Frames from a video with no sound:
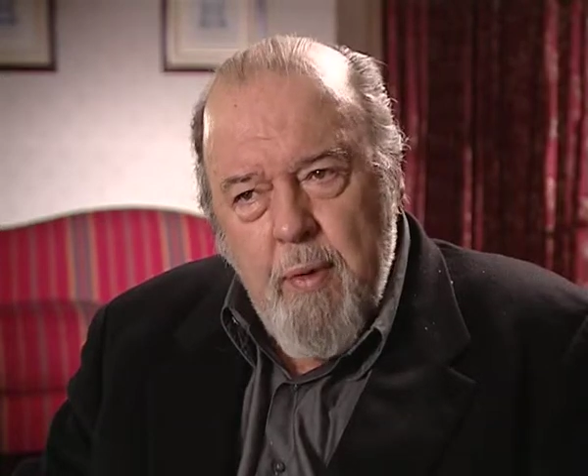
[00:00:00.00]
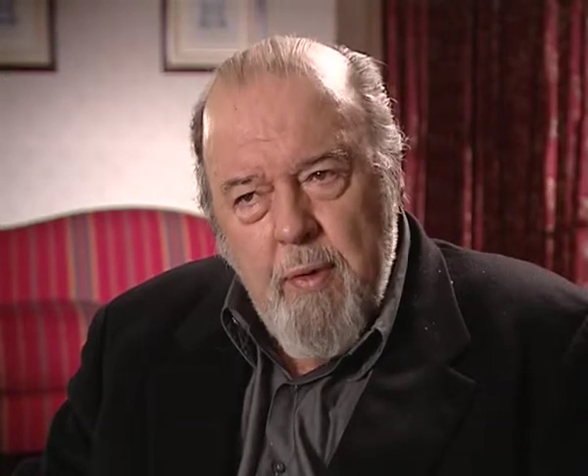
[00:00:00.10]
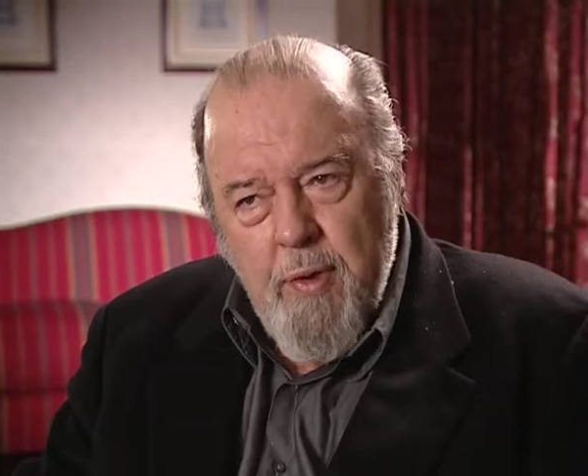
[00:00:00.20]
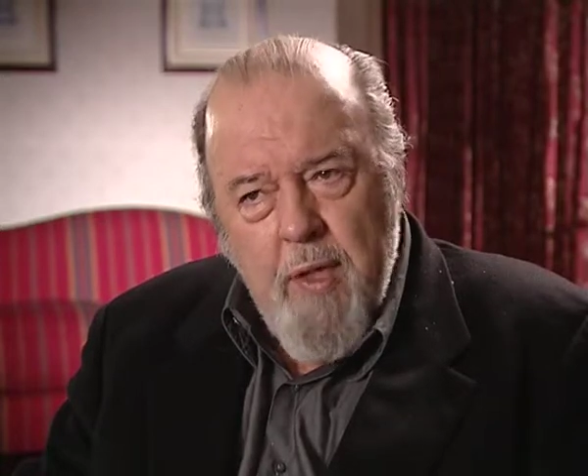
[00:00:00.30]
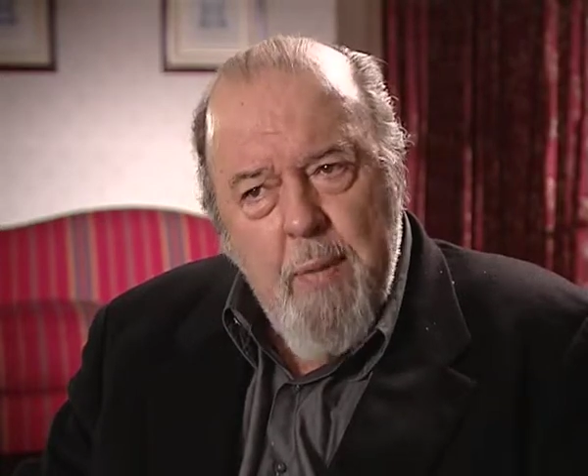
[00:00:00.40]

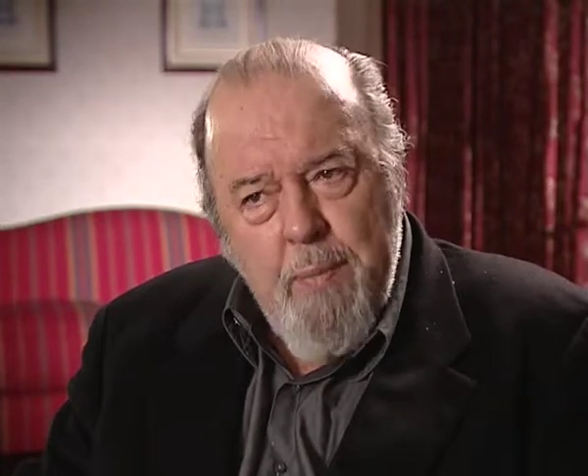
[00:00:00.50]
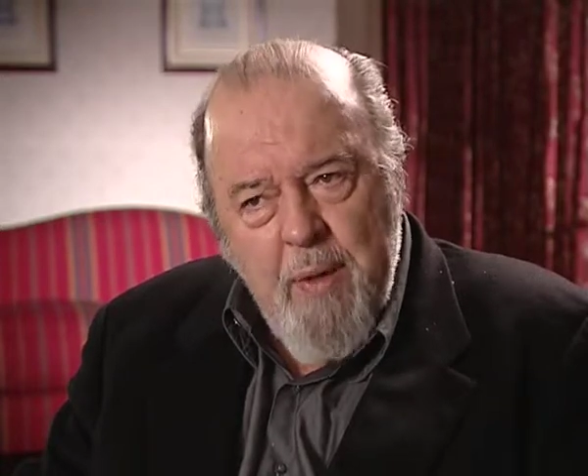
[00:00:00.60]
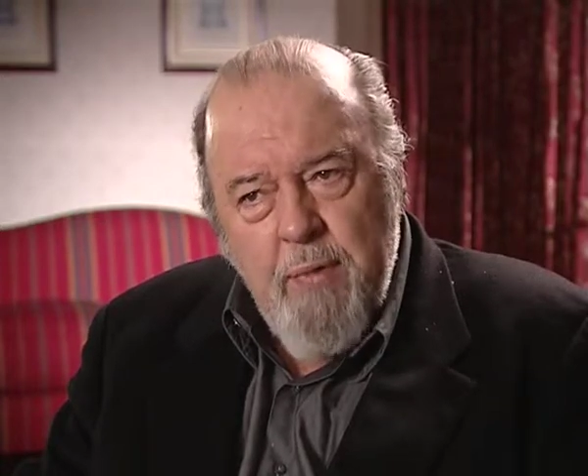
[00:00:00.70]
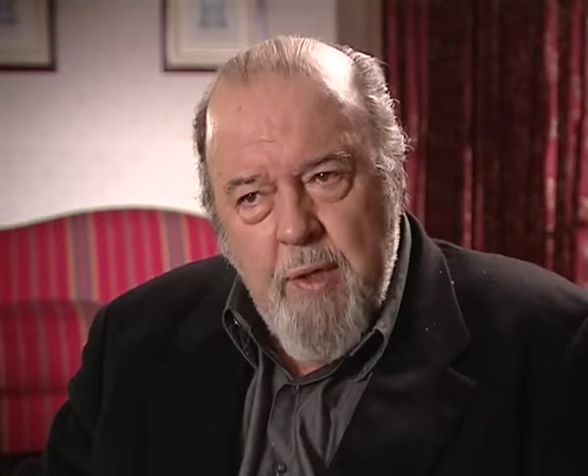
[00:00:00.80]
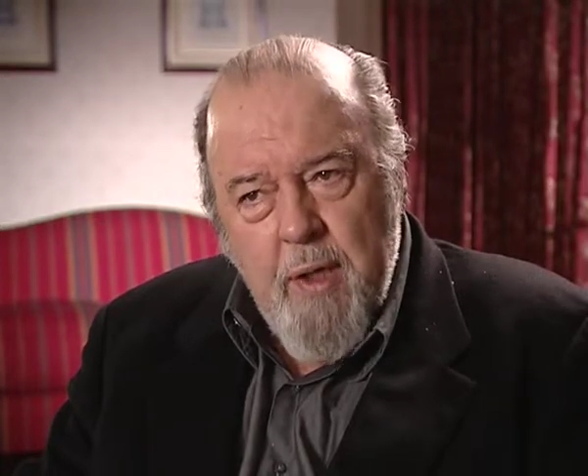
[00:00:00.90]
because they
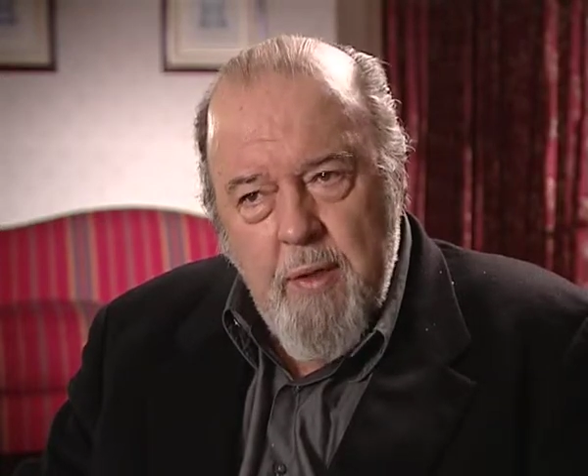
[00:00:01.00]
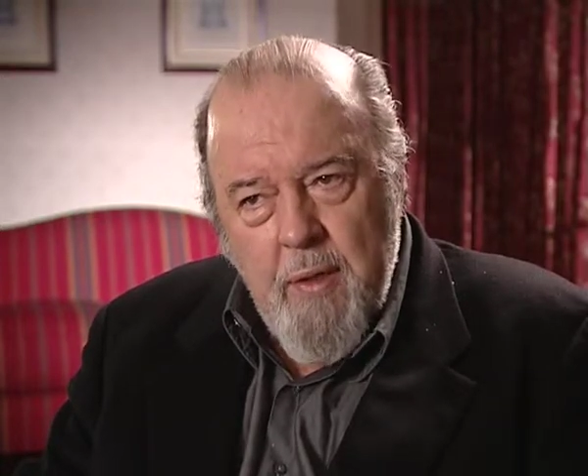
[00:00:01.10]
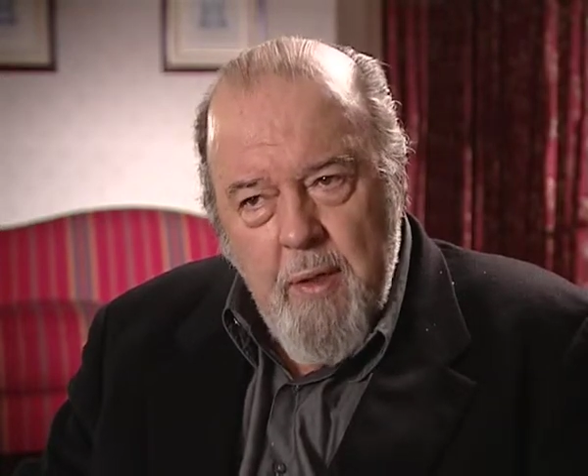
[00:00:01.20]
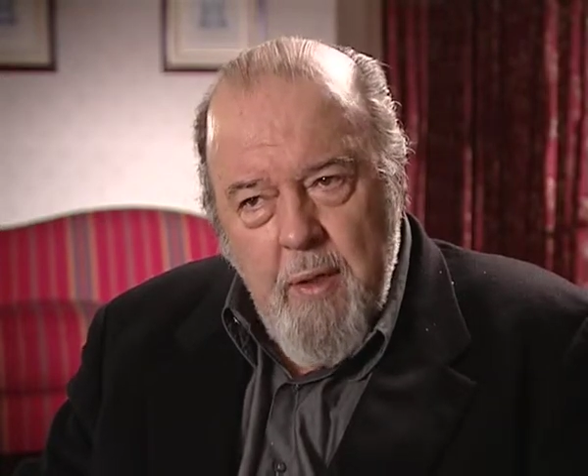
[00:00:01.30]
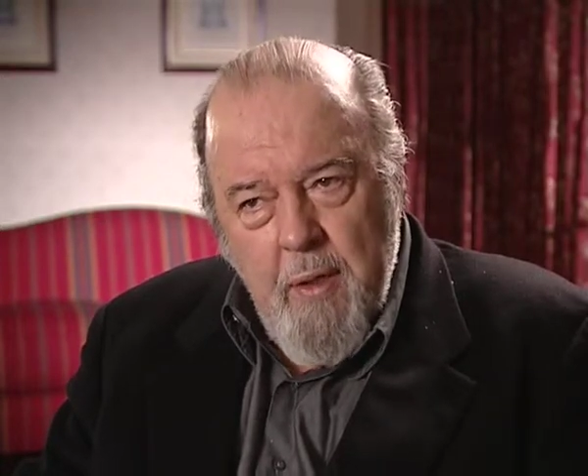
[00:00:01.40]
built it,
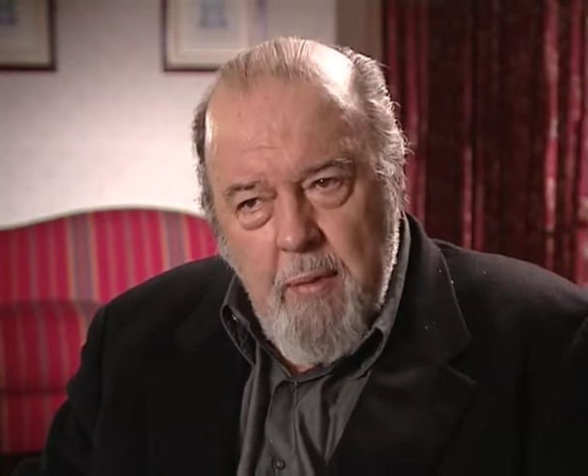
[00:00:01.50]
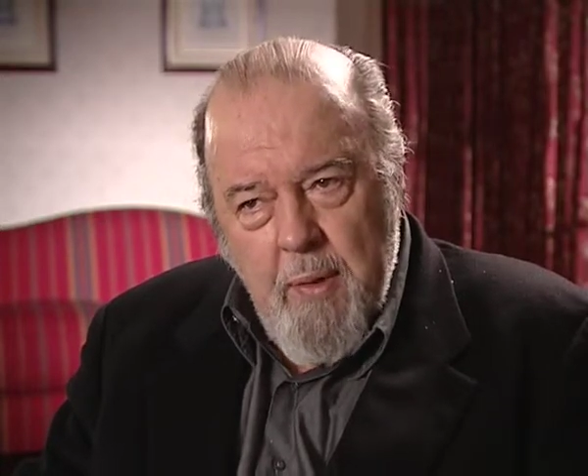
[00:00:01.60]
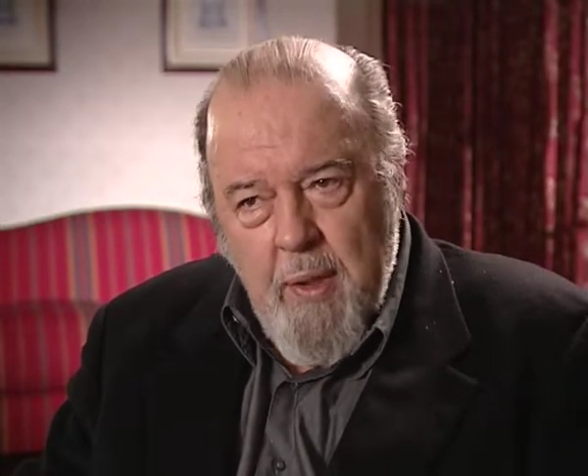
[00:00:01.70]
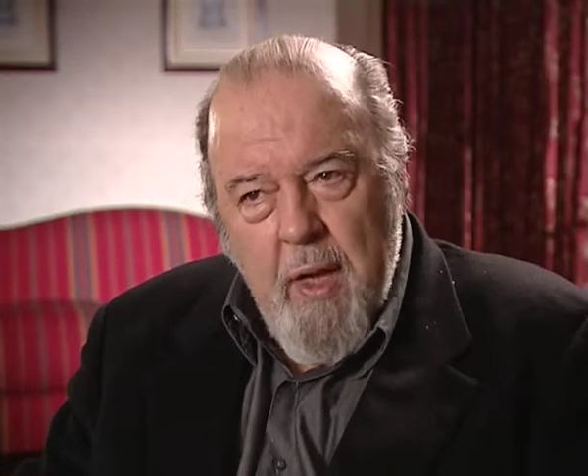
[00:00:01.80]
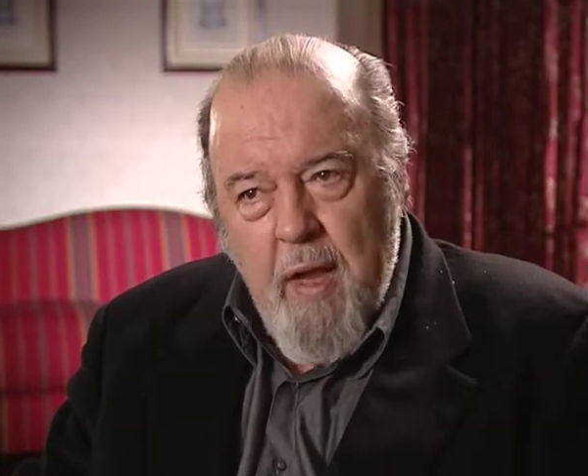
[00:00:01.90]

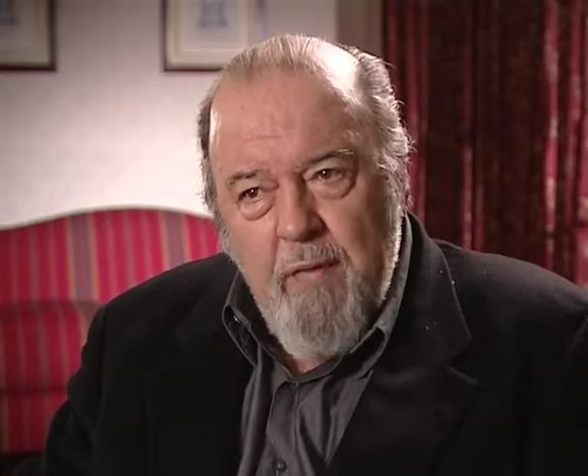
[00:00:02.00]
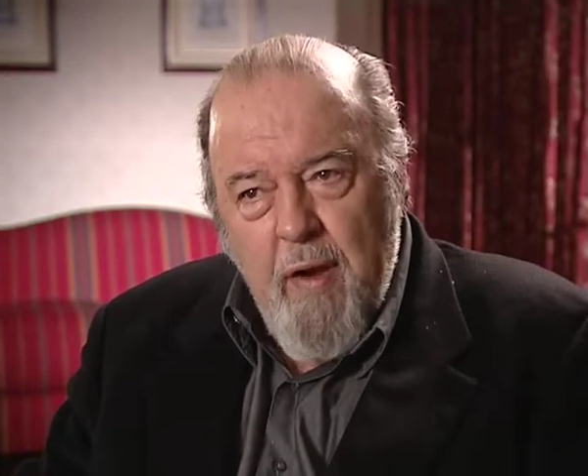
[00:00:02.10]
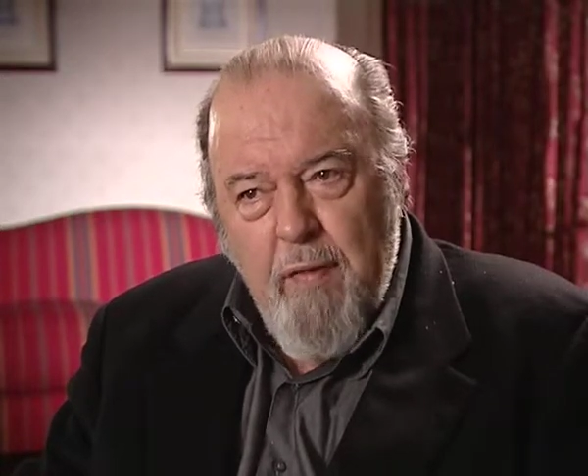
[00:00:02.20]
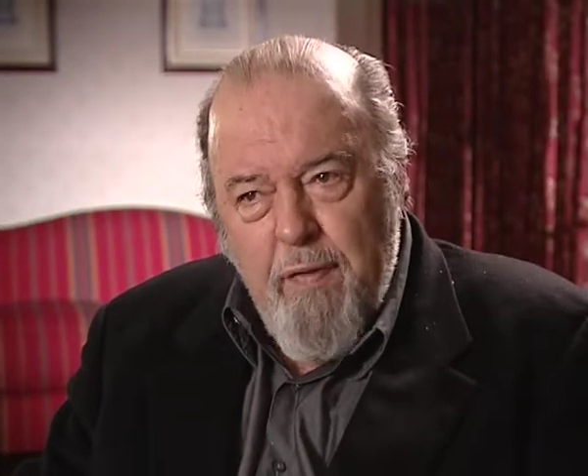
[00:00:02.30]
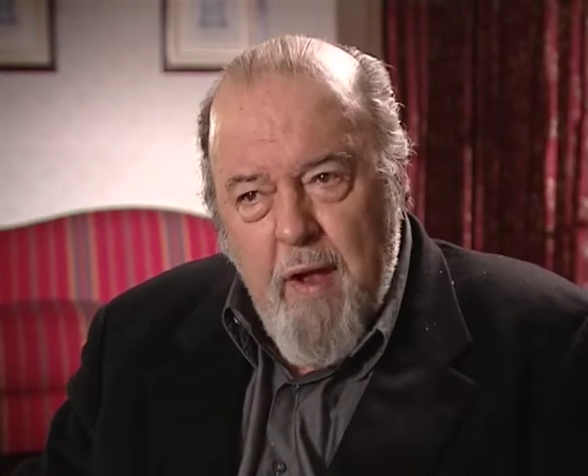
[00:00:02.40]
but they have
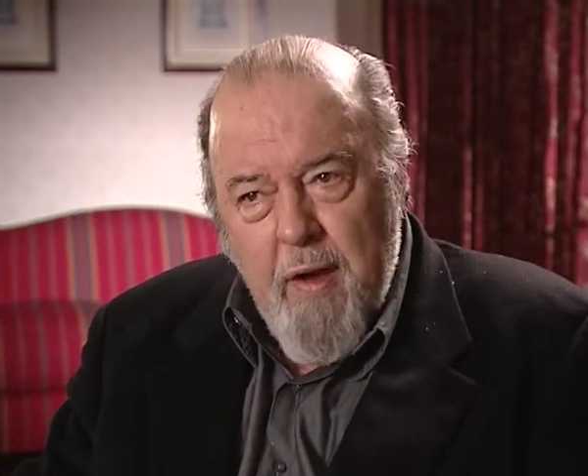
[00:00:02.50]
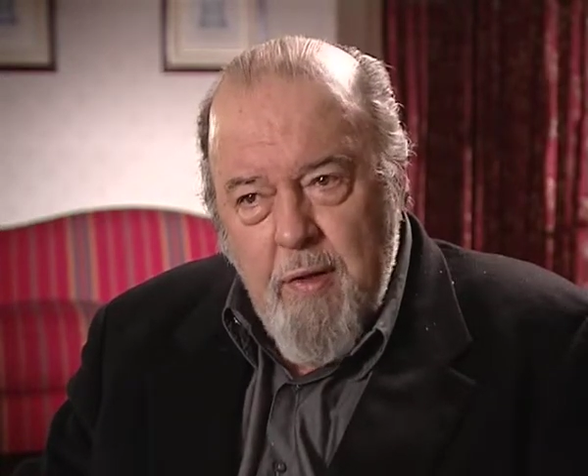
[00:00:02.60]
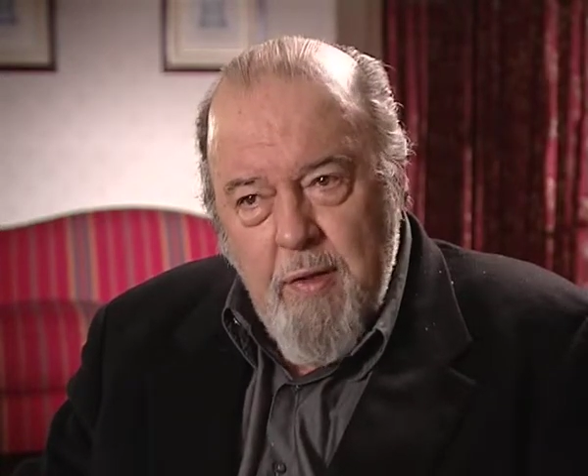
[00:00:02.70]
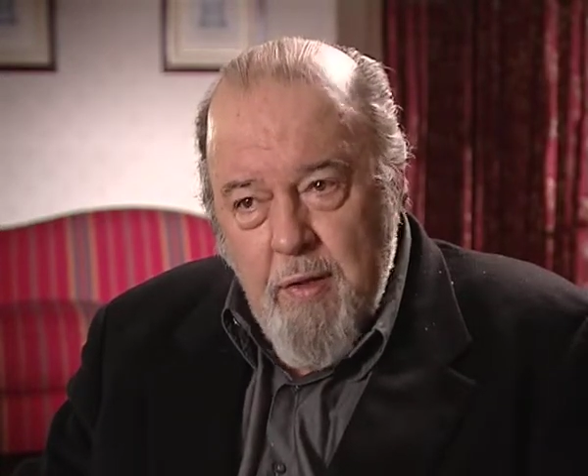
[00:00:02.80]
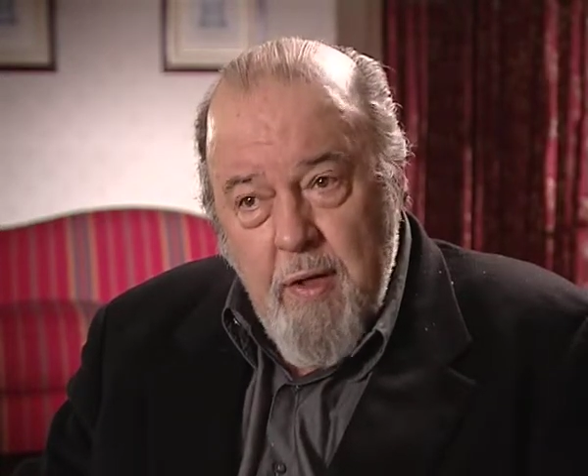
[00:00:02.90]
no
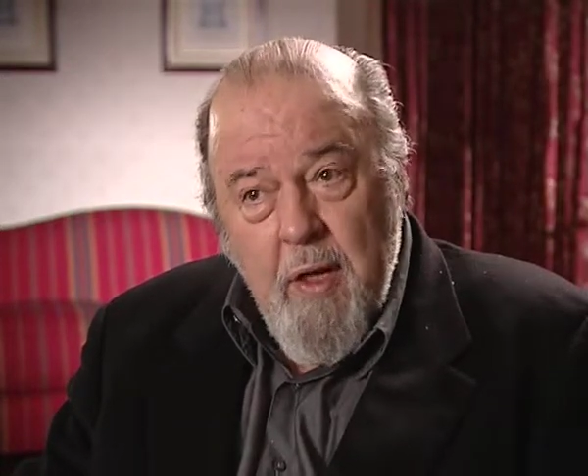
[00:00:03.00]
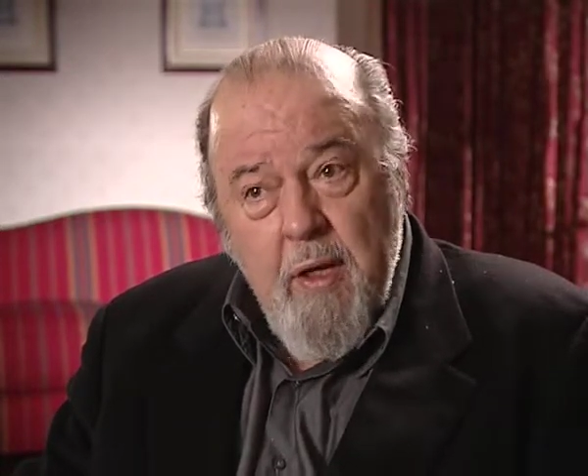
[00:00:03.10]
funds.